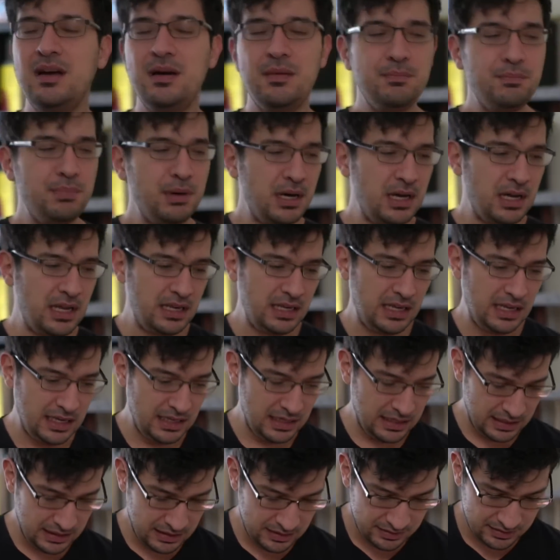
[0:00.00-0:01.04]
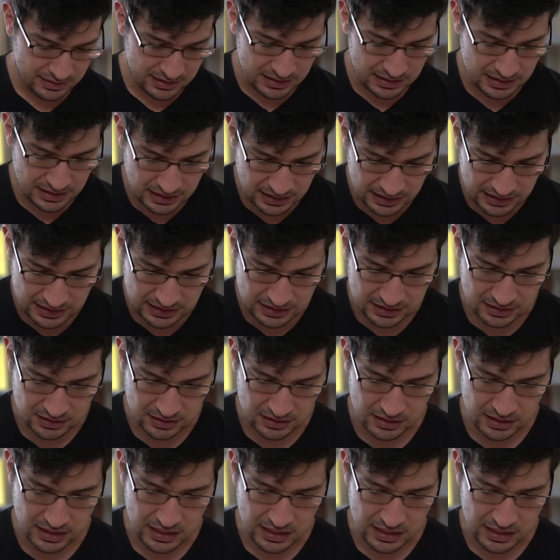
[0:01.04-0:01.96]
but it is clear.